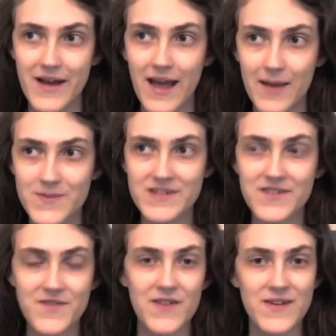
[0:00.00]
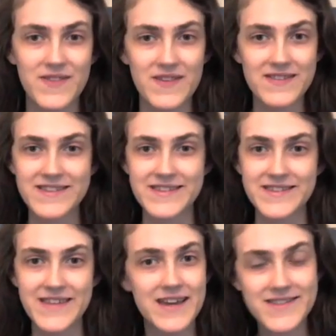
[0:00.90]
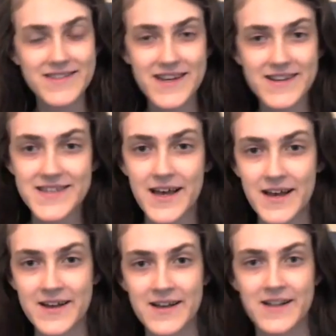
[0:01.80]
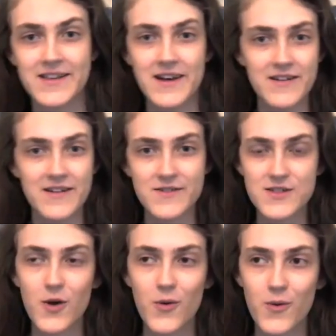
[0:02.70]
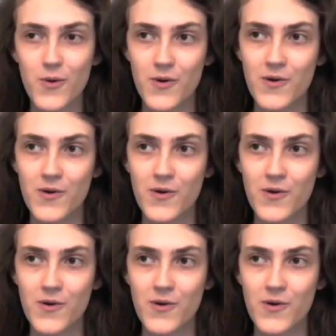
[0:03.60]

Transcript: empty of everything that sustains us. So